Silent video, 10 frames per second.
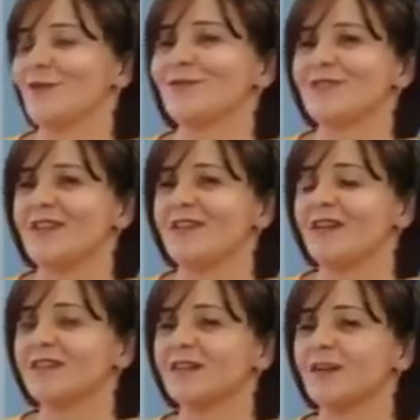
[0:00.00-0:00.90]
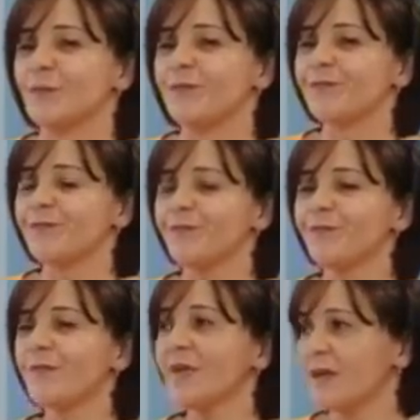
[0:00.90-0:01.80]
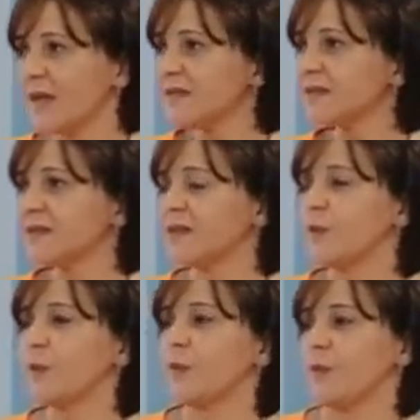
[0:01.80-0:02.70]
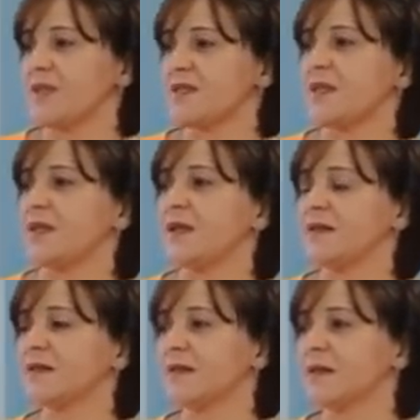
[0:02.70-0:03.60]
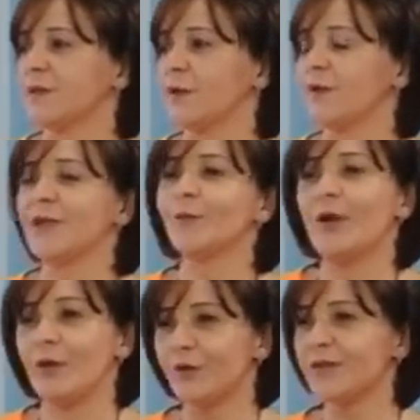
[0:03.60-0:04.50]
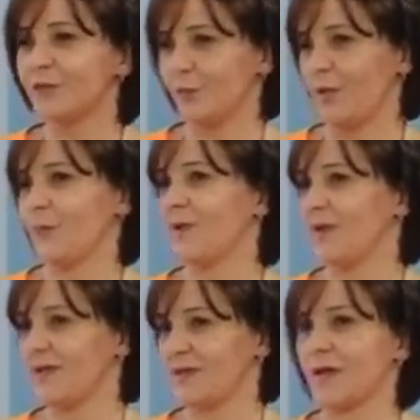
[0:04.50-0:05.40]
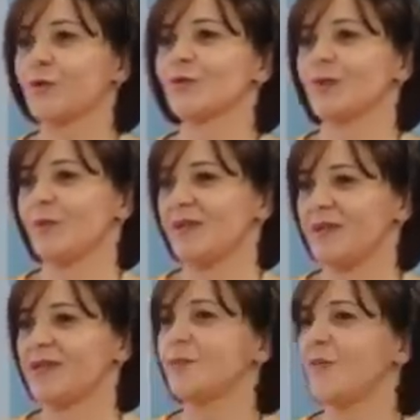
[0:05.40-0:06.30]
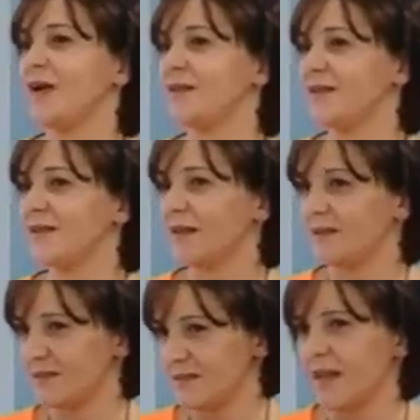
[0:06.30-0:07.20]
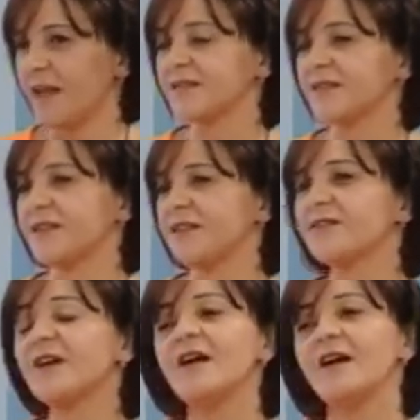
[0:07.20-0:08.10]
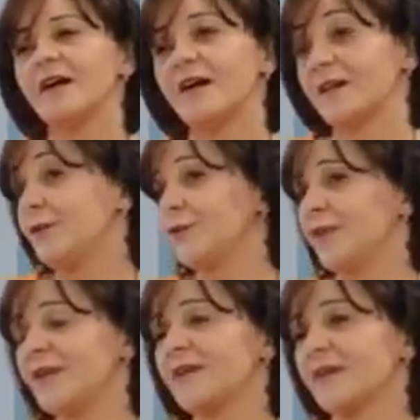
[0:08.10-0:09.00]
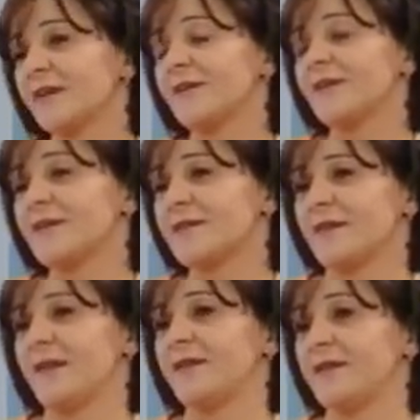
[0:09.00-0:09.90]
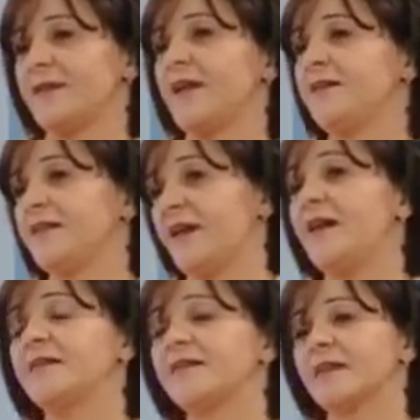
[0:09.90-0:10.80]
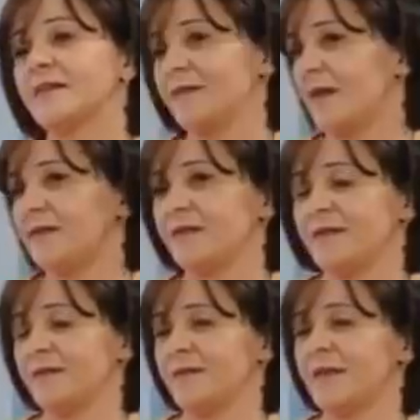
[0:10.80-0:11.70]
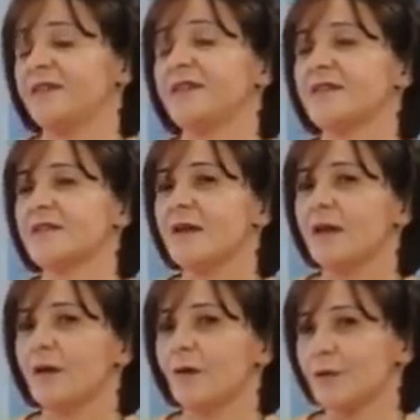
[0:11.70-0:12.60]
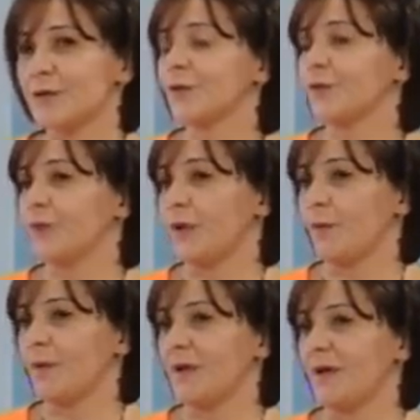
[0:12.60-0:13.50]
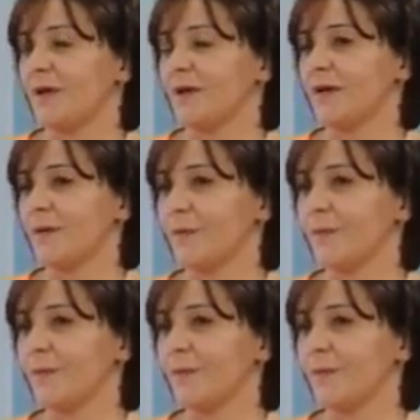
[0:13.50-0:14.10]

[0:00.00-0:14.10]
I should say that um, like today when we see that uh, only a minority of people is actually participating and is active uh, during uh, this 1988 and 1990s also there were um,